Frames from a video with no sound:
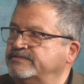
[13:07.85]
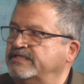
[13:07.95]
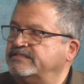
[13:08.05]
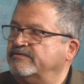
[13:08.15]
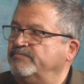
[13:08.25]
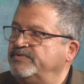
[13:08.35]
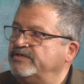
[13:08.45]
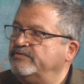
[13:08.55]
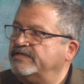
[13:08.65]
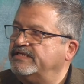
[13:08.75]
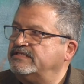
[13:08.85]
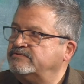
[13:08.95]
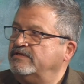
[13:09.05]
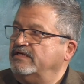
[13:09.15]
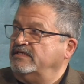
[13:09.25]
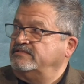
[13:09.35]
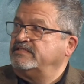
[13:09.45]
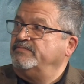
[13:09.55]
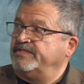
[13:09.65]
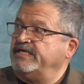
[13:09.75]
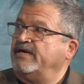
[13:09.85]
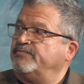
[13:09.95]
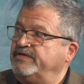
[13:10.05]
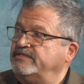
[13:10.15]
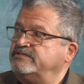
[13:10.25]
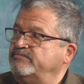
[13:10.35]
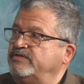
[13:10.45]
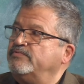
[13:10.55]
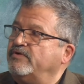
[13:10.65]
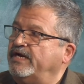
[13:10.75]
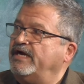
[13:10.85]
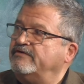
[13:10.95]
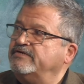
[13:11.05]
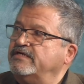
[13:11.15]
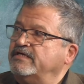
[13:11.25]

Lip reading: And that's a big one. And that's some of the apprehension people have.